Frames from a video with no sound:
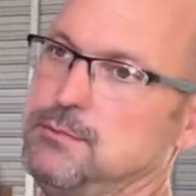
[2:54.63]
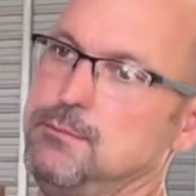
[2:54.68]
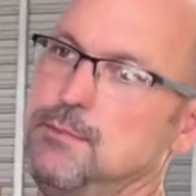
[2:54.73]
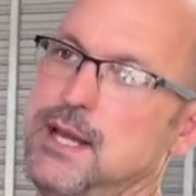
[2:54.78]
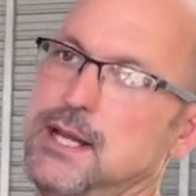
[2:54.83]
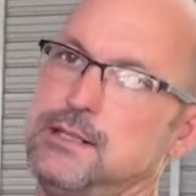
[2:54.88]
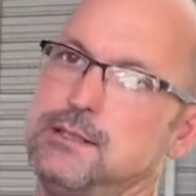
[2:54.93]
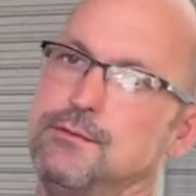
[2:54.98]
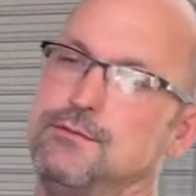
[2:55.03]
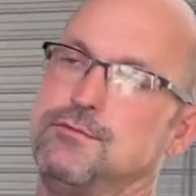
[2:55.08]

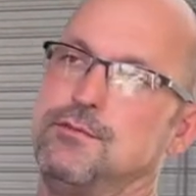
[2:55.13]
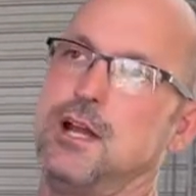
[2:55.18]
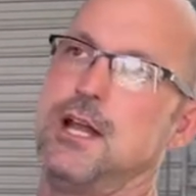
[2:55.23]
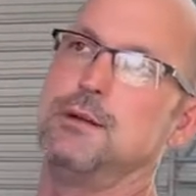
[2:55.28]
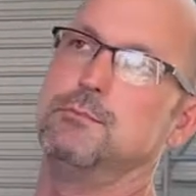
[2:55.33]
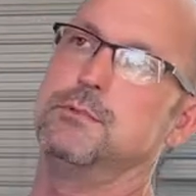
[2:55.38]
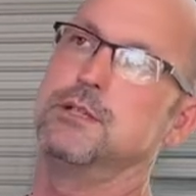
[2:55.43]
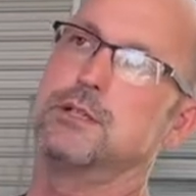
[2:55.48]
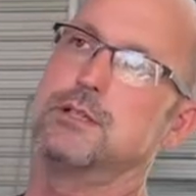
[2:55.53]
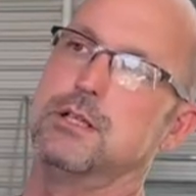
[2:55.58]
make the
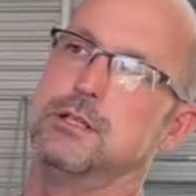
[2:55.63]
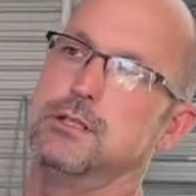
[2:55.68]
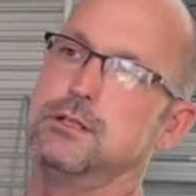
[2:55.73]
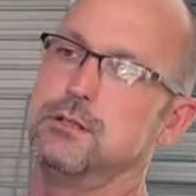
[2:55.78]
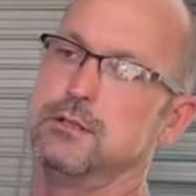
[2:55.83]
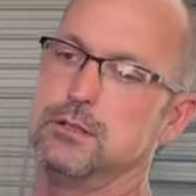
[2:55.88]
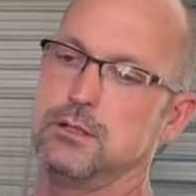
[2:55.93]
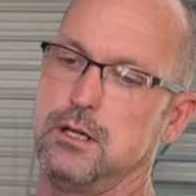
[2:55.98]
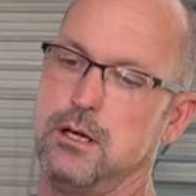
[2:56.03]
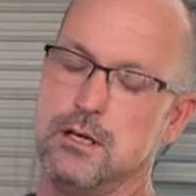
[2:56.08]
frame look a
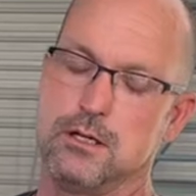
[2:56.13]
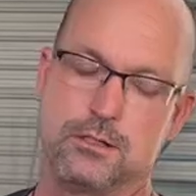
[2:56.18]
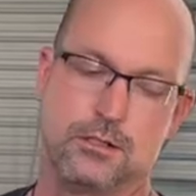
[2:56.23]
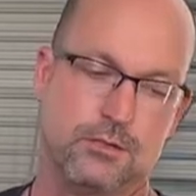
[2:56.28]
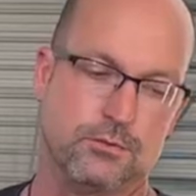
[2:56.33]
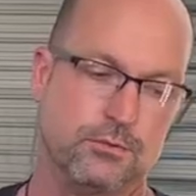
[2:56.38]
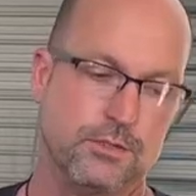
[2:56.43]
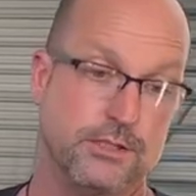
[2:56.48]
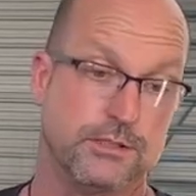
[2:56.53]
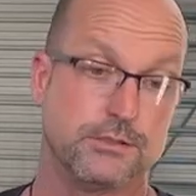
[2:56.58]
little longer
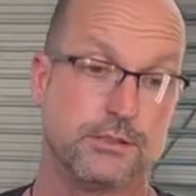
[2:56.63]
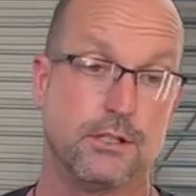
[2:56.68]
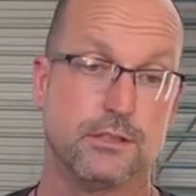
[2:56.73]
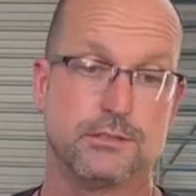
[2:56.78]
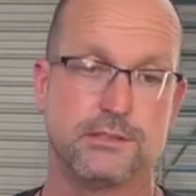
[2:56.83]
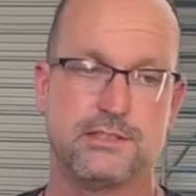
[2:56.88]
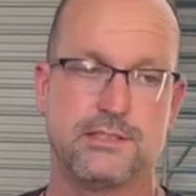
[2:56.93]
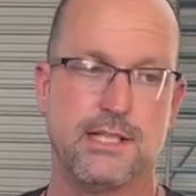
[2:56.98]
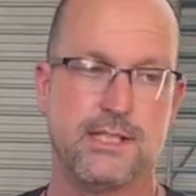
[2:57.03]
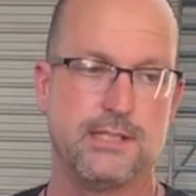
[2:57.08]
when it's all
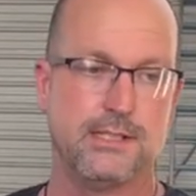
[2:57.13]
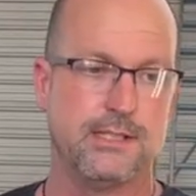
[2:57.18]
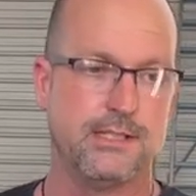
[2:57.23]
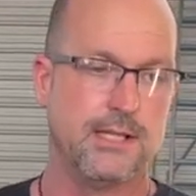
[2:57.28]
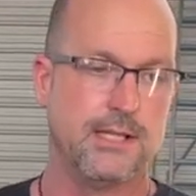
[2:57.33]
said and